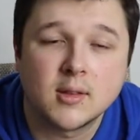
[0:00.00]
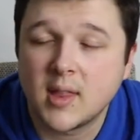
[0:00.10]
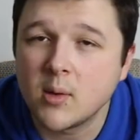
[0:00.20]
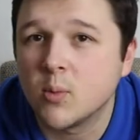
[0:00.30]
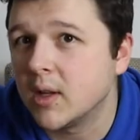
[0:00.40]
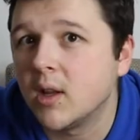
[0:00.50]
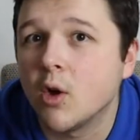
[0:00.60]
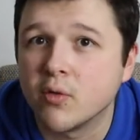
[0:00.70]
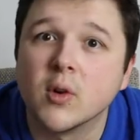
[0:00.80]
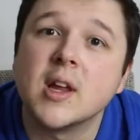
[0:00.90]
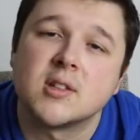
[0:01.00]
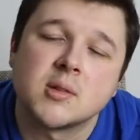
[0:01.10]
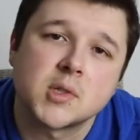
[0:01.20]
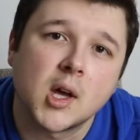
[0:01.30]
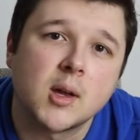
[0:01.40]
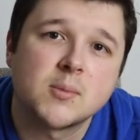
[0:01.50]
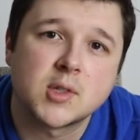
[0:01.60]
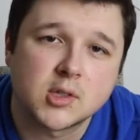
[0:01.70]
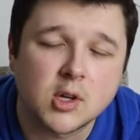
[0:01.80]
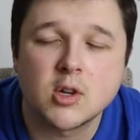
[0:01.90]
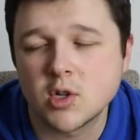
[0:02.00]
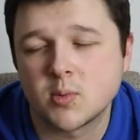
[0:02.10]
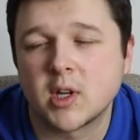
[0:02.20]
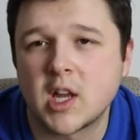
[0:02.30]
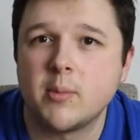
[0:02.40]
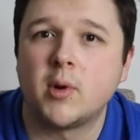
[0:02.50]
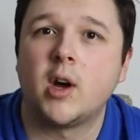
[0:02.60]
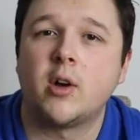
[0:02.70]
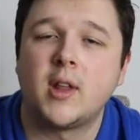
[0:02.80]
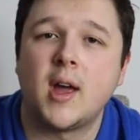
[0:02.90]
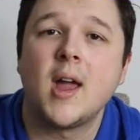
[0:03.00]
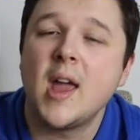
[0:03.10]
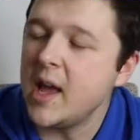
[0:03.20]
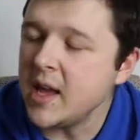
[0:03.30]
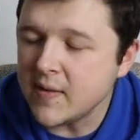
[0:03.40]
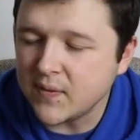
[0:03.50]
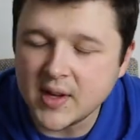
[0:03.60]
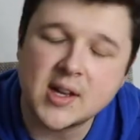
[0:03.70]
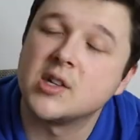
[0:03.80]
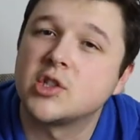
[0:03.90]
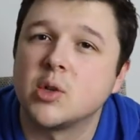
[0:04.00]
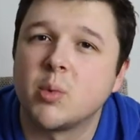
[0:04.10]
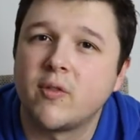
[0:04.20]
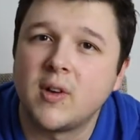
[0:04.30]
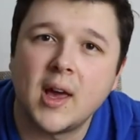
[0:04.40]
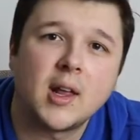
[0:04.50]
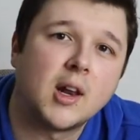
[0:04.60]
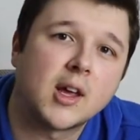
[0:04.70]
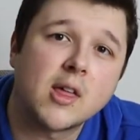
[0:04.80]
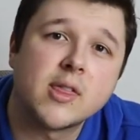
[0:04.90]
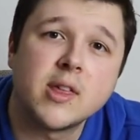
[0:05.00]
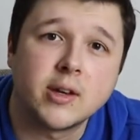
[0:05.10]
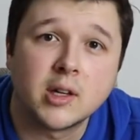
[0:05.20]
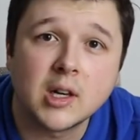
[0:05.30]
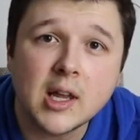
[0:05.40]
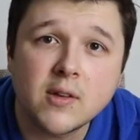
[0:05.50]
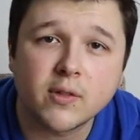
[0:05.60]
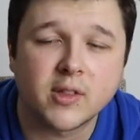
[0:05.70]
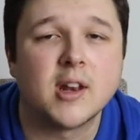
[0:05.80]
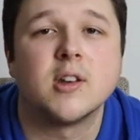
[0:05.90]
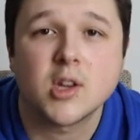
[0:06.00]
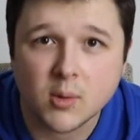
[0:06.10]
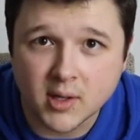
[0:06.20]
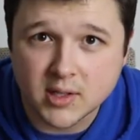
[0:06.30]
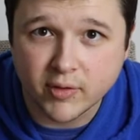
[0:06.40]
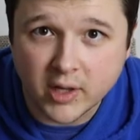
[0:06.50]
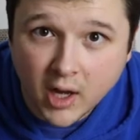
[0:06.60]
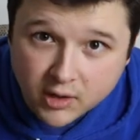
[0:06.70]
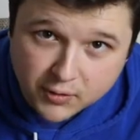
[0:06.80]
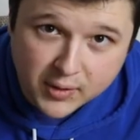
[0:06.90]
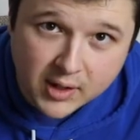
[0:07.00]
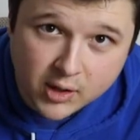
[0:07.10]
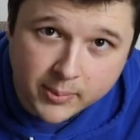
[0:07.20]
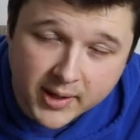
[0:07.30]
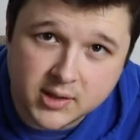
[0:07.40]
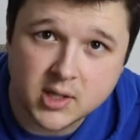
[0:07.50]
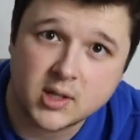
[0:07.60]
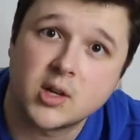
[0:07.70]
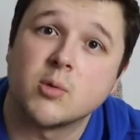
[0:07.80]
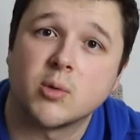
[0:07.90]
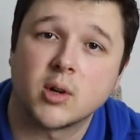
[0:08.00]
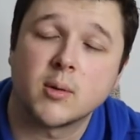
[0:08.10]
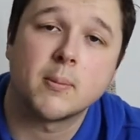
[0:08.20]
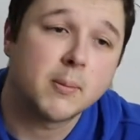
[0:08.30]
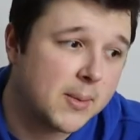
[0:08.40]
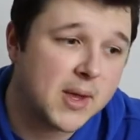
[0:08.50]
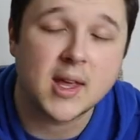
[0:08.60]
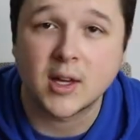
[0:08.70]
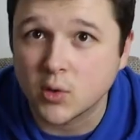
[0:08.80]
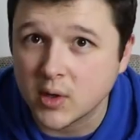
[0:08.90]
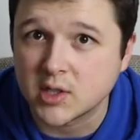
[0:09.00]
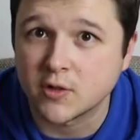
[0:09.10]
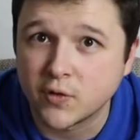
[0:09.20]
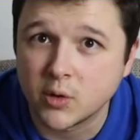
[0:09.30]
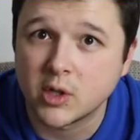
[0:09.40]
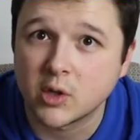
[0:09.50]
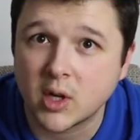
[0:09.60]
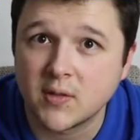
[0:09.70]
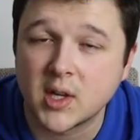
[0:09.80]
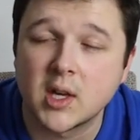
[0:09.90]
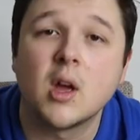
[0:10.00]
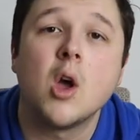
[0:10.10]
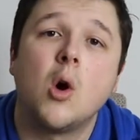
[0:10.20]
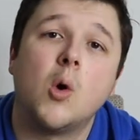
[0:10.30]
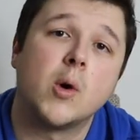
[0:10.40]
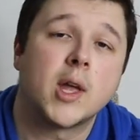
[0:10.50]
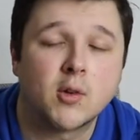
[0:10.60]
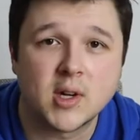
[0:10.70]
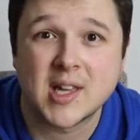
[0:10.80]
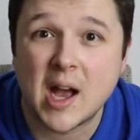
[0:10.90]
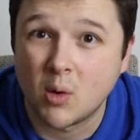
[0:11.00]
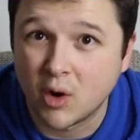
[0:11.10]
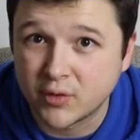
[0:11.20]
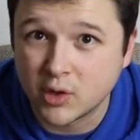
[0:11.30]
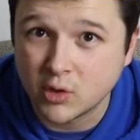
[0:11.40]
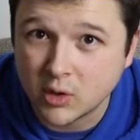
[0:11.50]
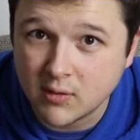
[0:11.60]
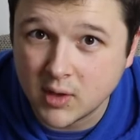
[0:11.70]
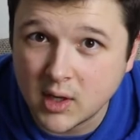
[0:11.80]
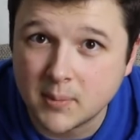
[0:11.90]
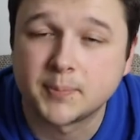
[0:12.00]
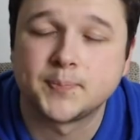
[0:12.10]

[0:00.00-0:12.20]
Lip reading: They will overeat sometimes, so you just want to keep an eye on that. If it is super flat, like a thin leaf, then you are definitely underfeeding your mantis and you want to maybe increase the food that you're giving it or increase how often you're giving it.